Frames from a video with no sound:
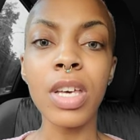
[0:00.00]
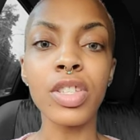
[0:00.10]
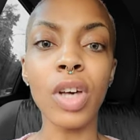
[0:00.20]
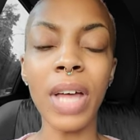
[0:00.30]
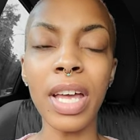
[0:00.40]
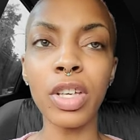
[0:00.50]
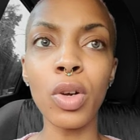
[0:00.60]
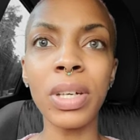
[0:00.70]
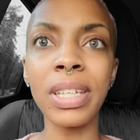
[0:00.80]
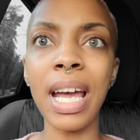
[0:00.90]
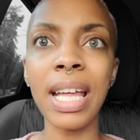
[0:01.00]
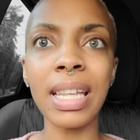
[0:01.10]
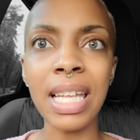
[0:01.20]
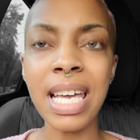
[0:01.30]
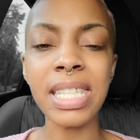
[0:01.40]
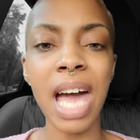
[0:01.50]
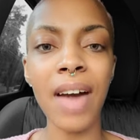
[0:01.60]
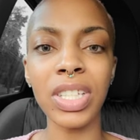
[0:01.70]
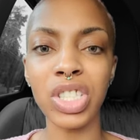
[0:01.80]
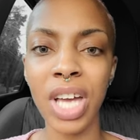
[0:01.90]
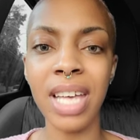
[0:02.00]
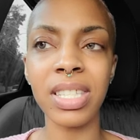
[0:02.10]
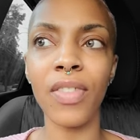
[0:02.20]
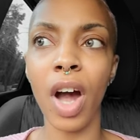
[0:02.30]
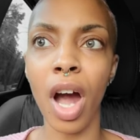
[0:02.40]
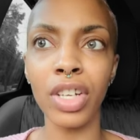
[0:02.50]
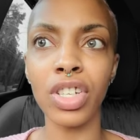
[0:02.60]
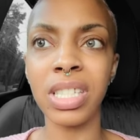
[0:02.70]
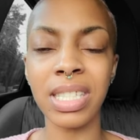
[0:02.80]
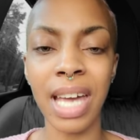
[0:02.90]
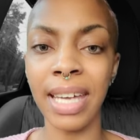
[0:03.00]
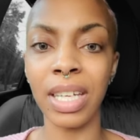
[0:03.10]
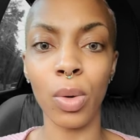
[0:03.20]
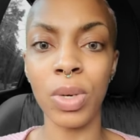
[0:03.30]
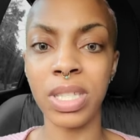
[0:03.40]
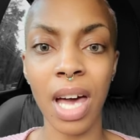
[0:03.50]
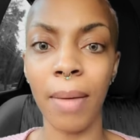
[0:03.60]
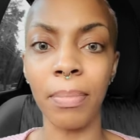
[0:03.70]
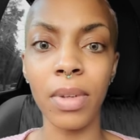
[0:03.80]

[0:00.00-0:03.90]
So that you can at least have a chance of understanding what's up.